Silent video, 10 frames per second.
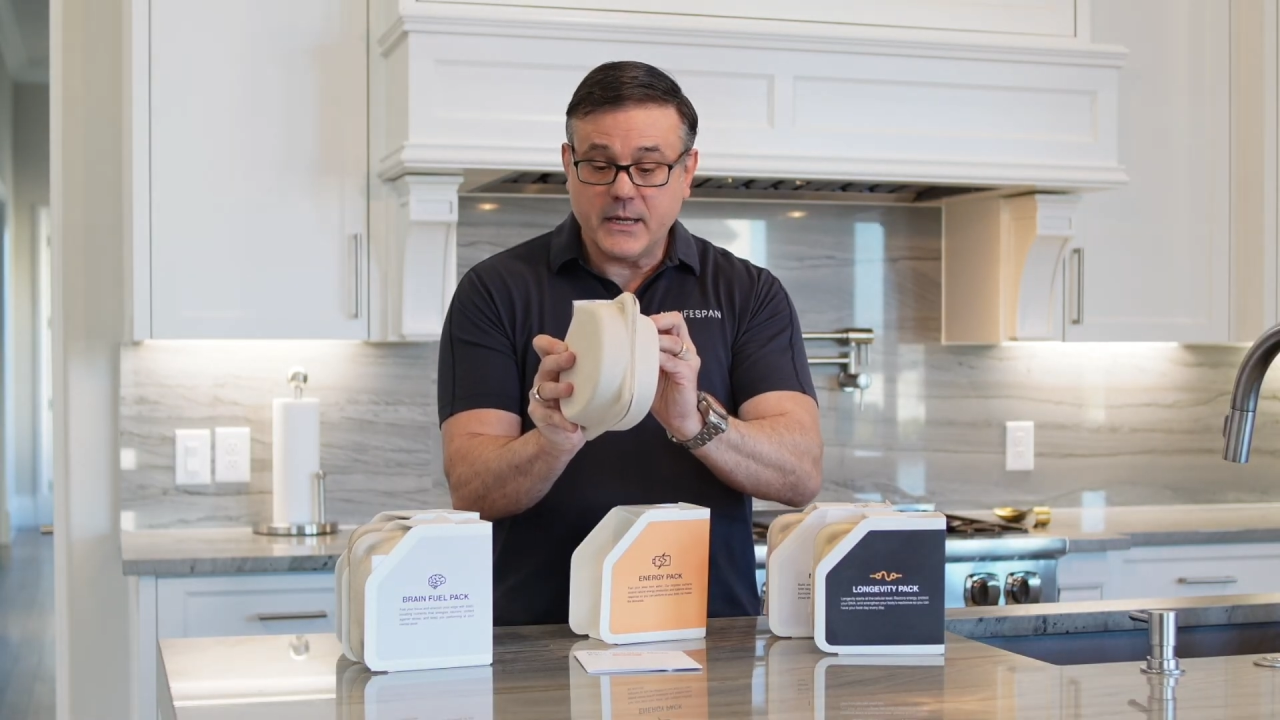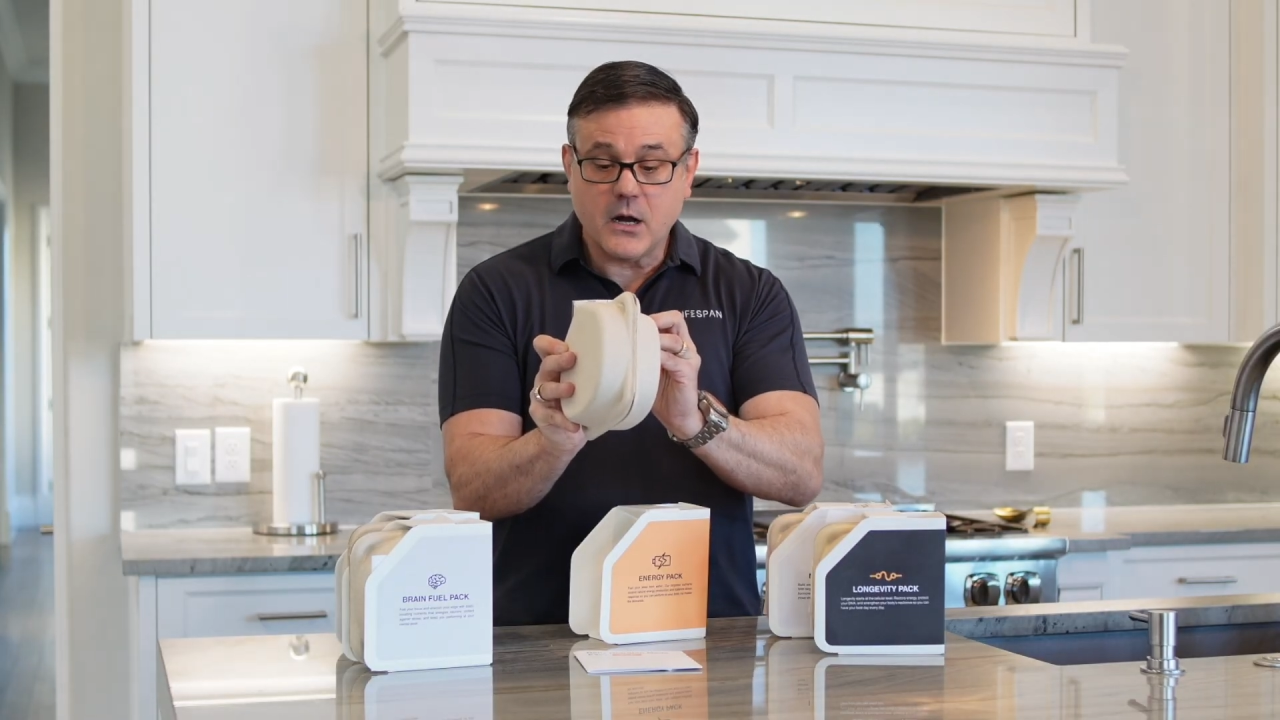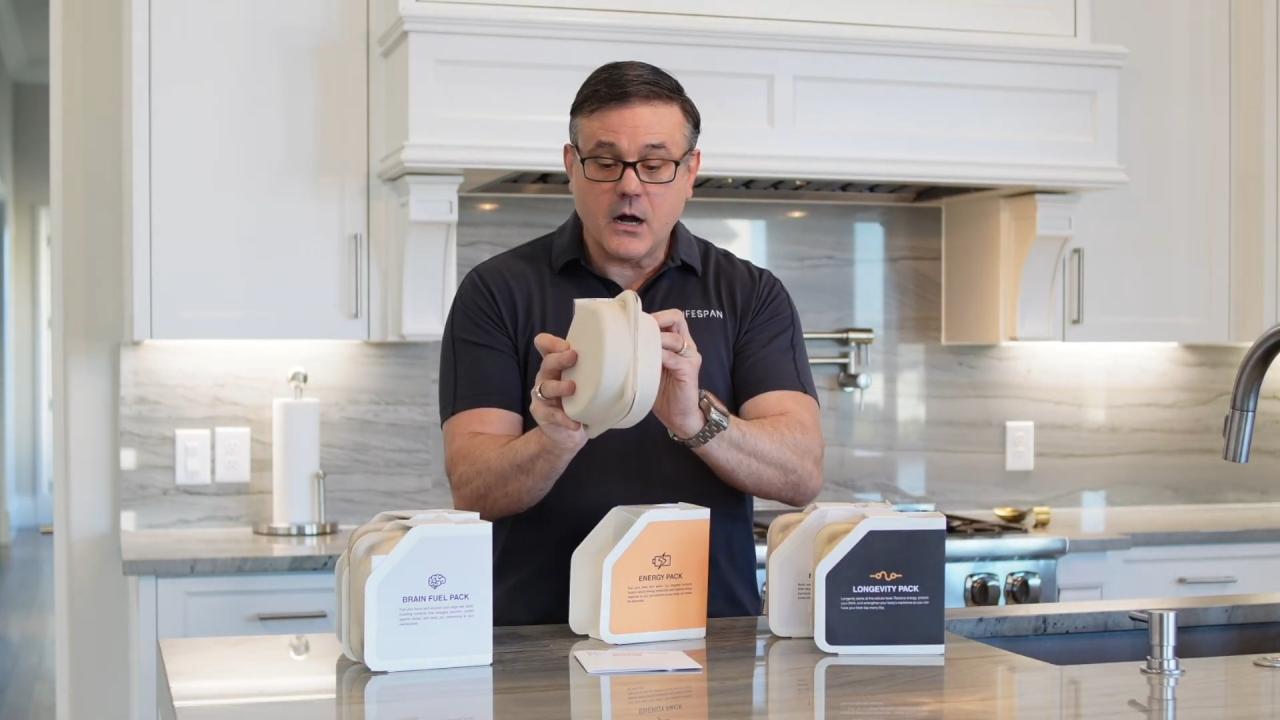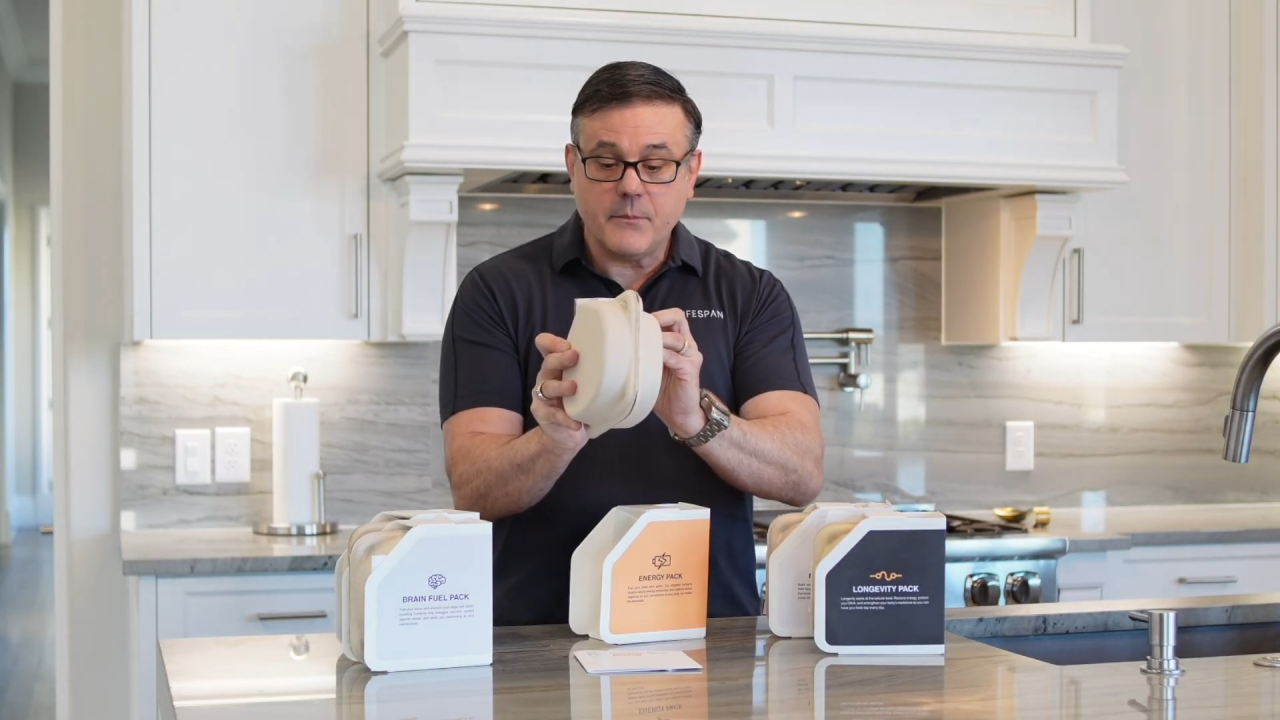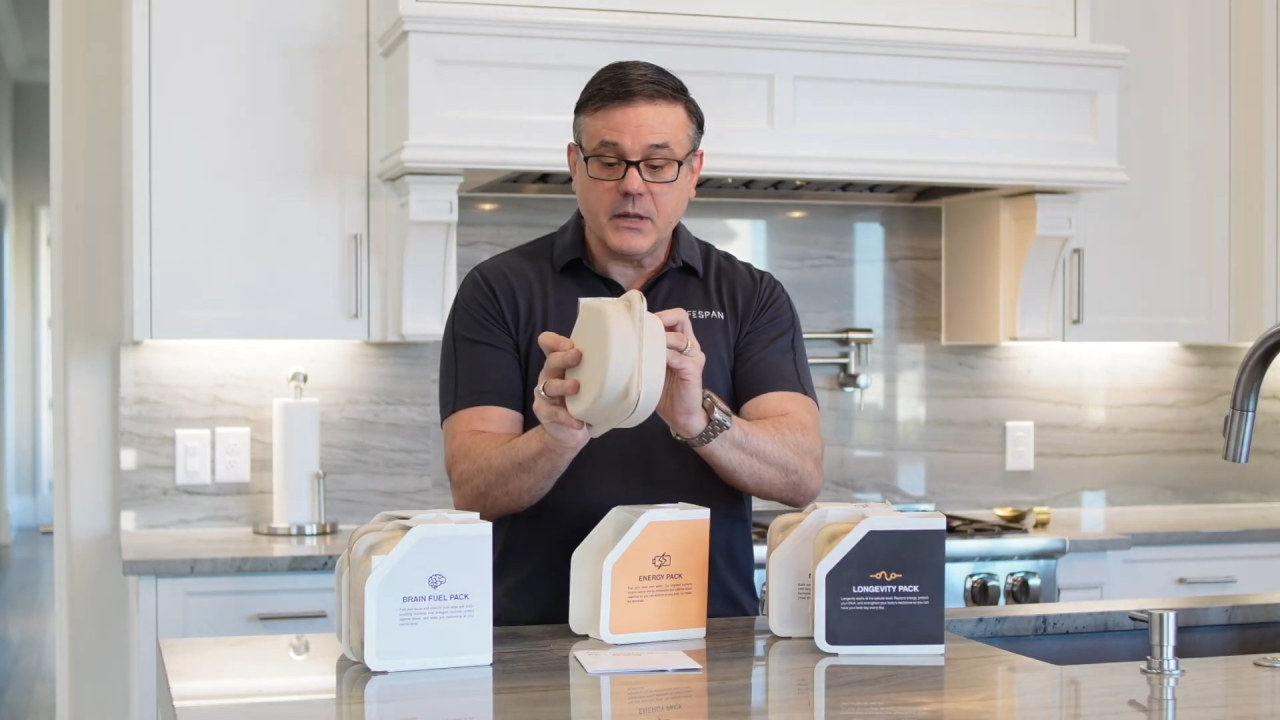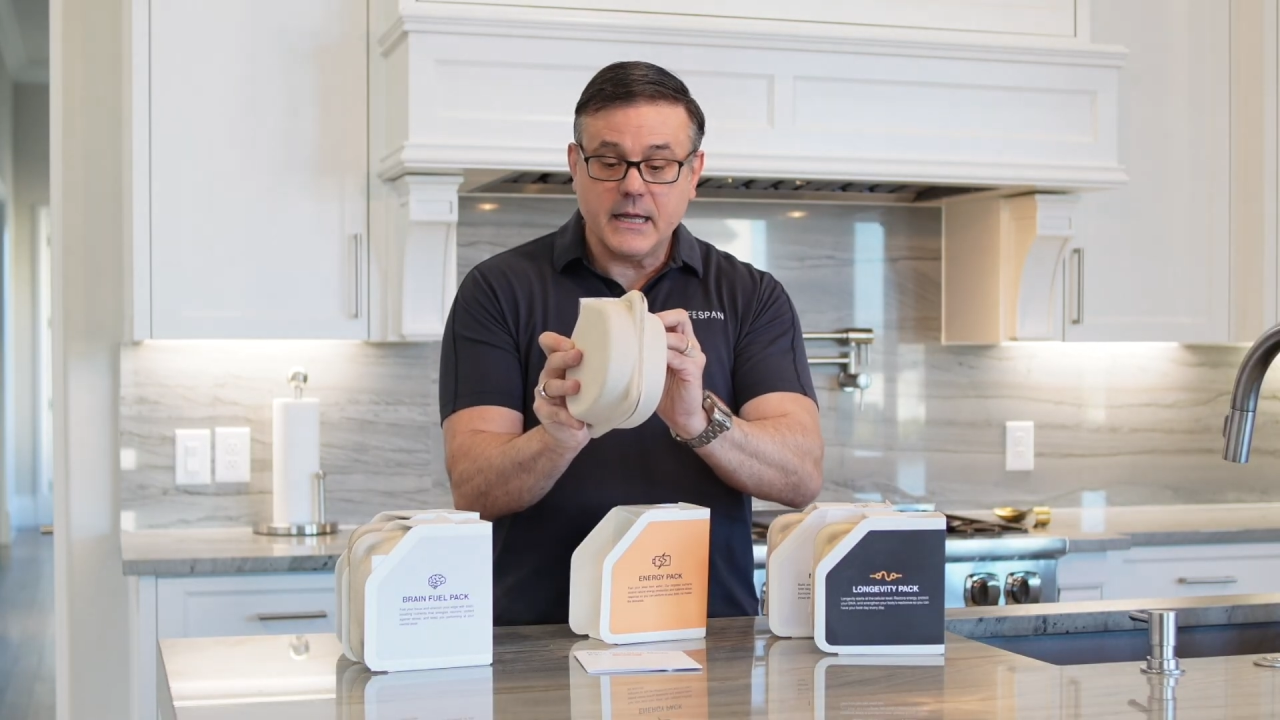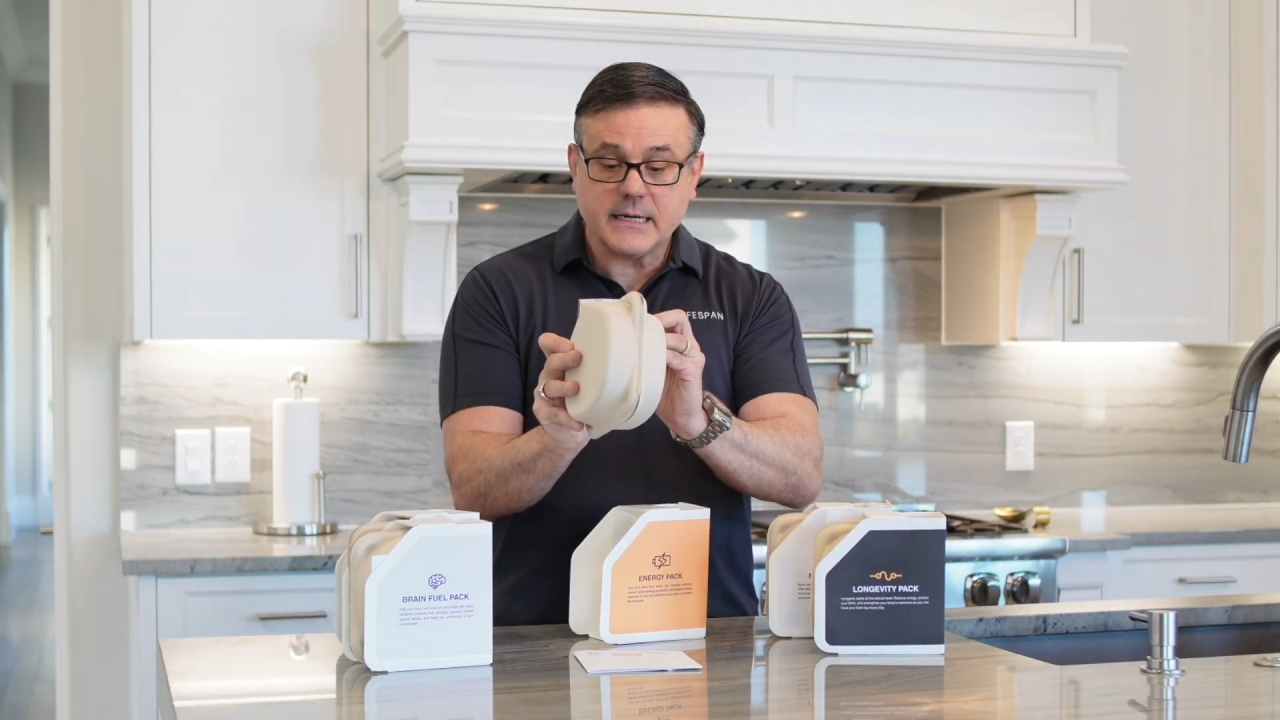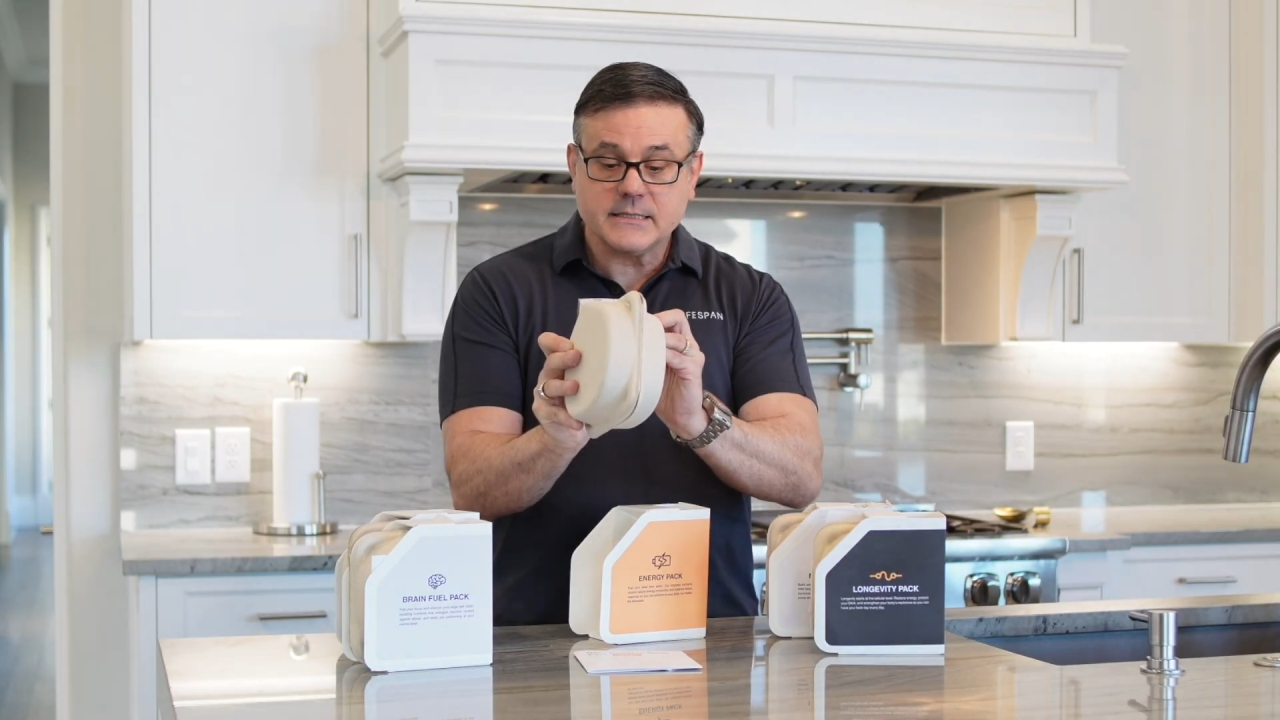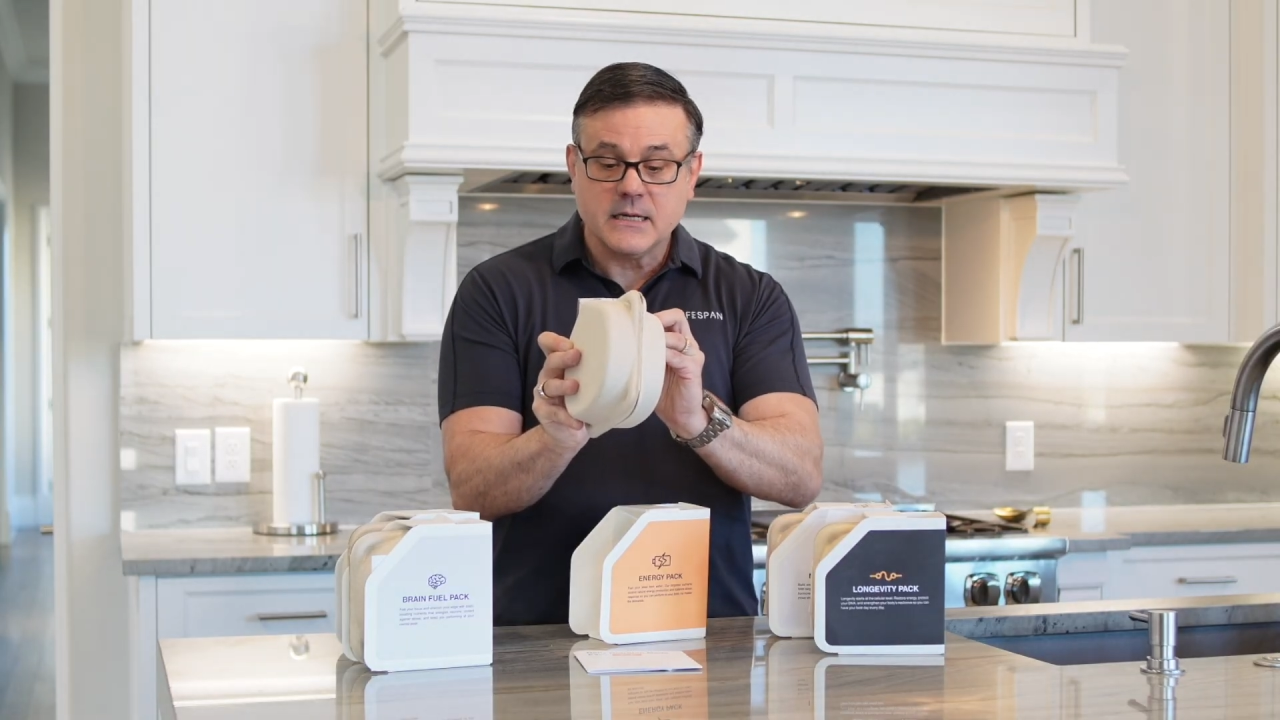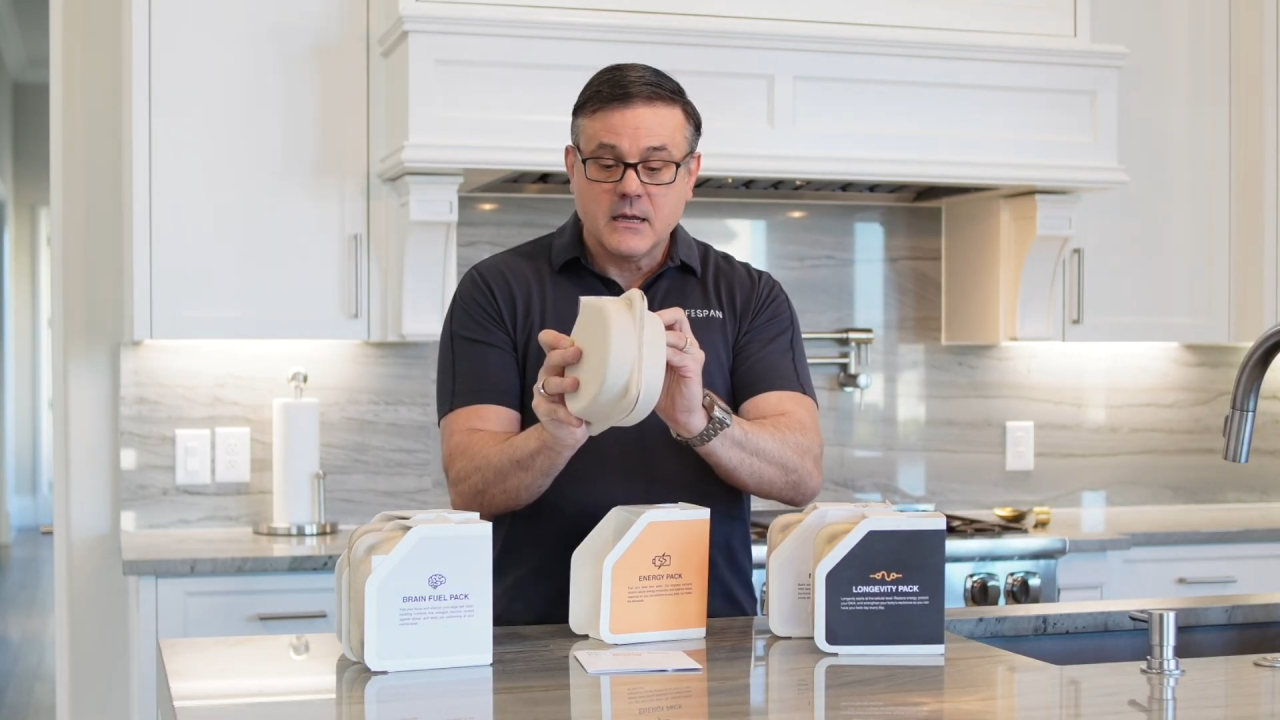
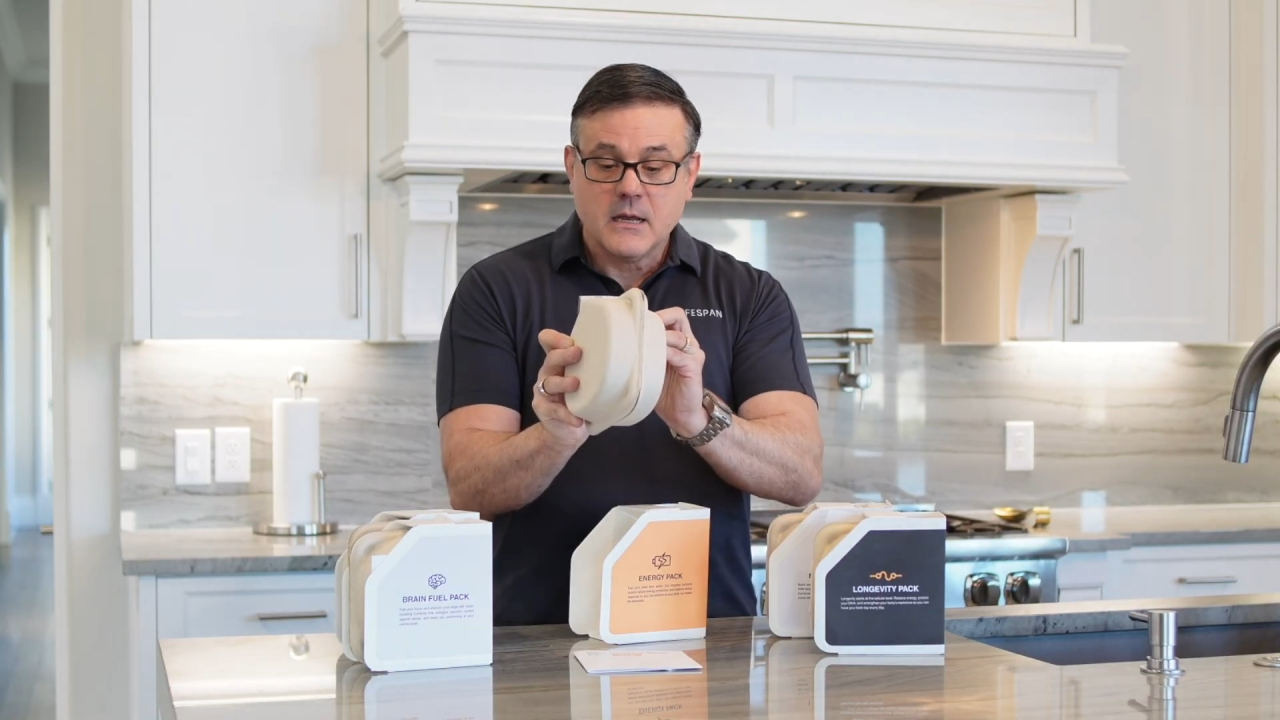complex,